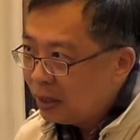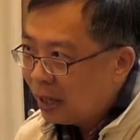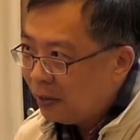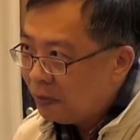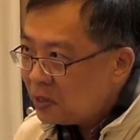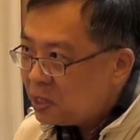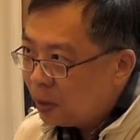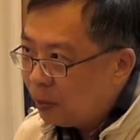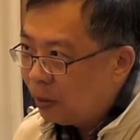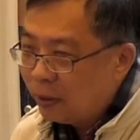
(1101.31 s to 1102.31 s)
at
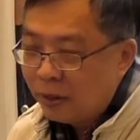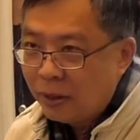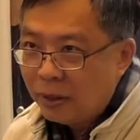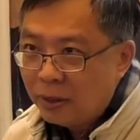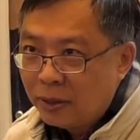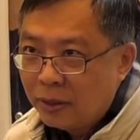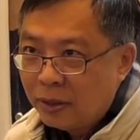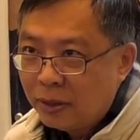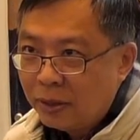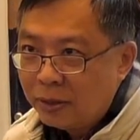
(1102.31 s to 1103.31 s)
this
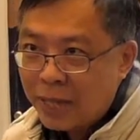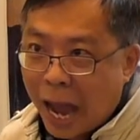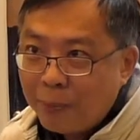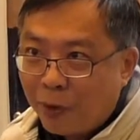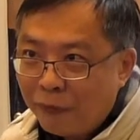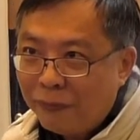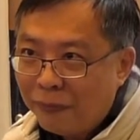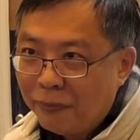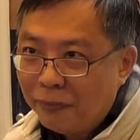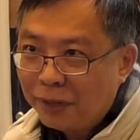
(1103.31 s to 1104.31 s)
time
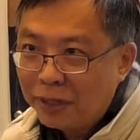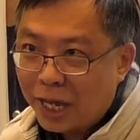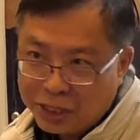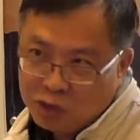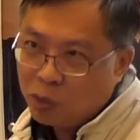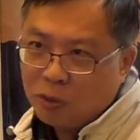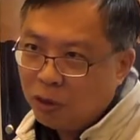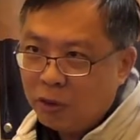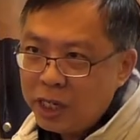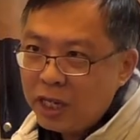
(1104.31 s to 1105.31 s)
of the night? It's
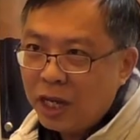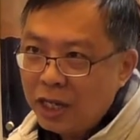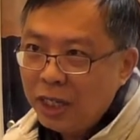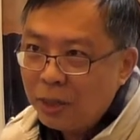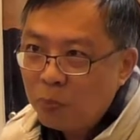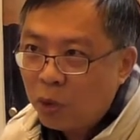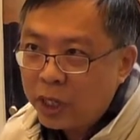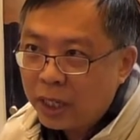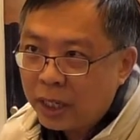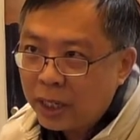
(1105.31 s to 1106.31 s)
already early in the
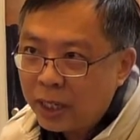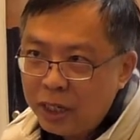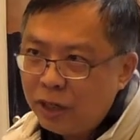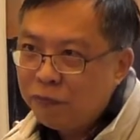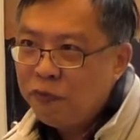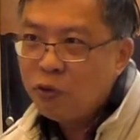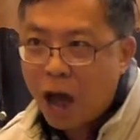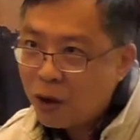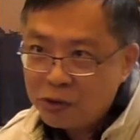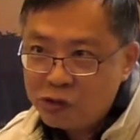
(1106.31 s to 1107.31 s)
morning, and then in a few
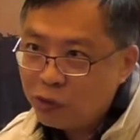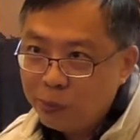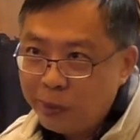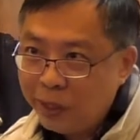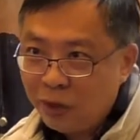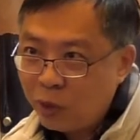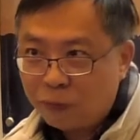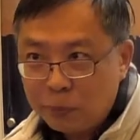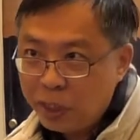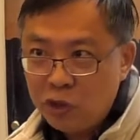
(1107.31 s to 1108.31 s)
hours you
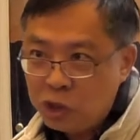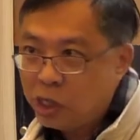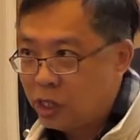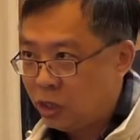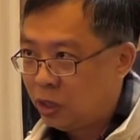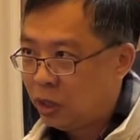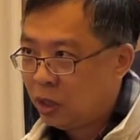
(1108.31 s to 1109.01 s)
have to be in church